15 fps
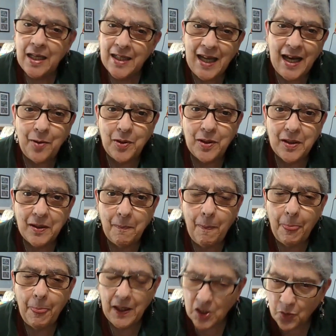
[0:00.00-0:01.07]
Now,
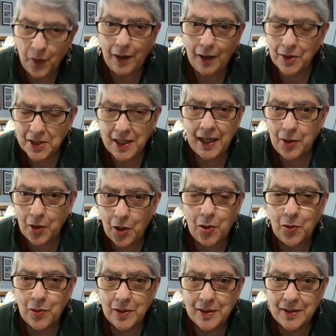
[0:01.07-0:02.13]
as far as I
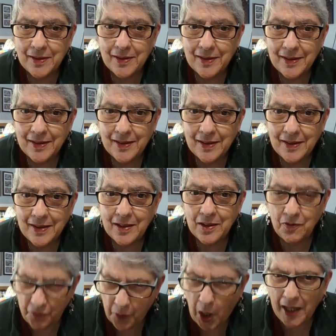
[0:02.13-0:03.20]
know,
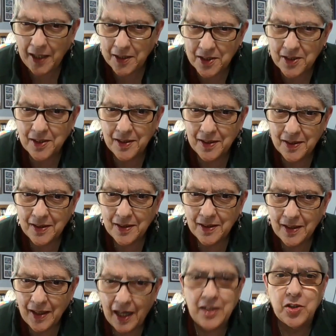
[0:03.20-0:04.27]
Fox,
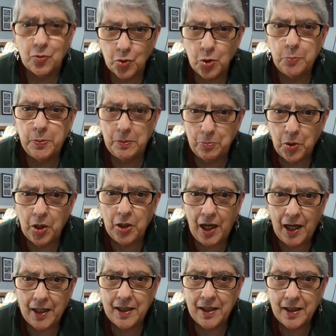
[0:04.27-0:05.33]
under Rupert
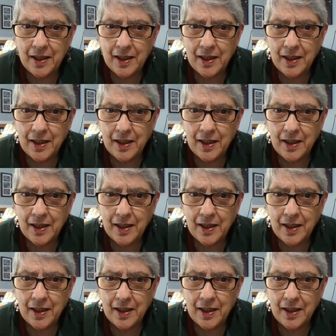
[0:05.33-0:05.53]
Murdoch,